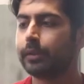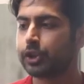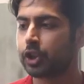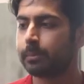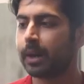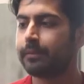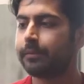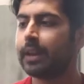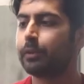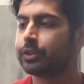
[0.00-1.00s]
vision, my
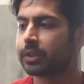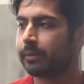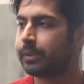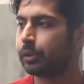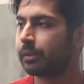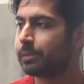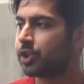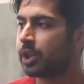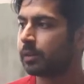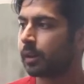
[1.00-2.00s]
favorite subfield of
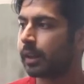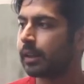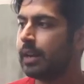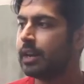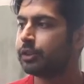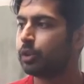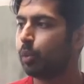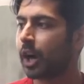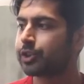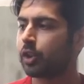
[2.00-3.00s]
machine learning, to
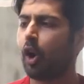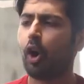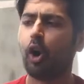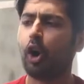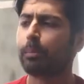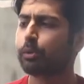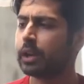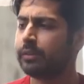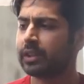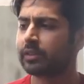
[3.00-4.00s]
watch all
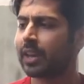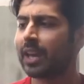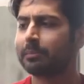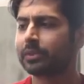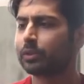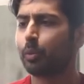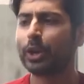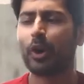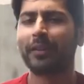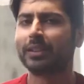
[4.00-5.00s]
previous games so we
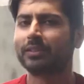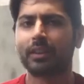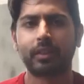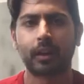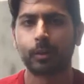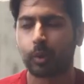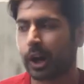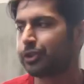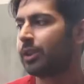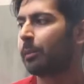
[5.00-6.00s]
don't have to sit there and
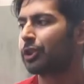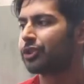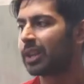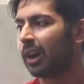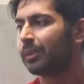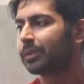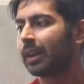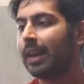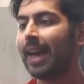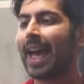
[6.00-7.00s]
watch them ourselves,
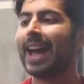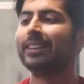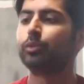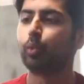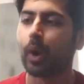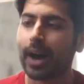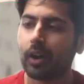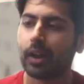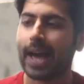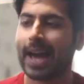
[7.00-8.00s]
as
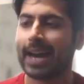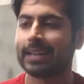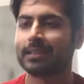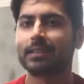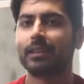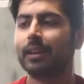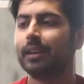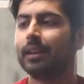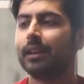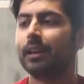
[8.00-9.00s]
well as
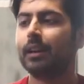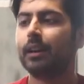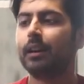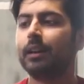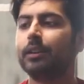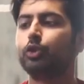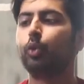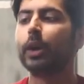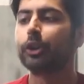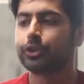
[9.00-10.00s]

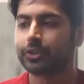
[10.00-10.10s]
Twitter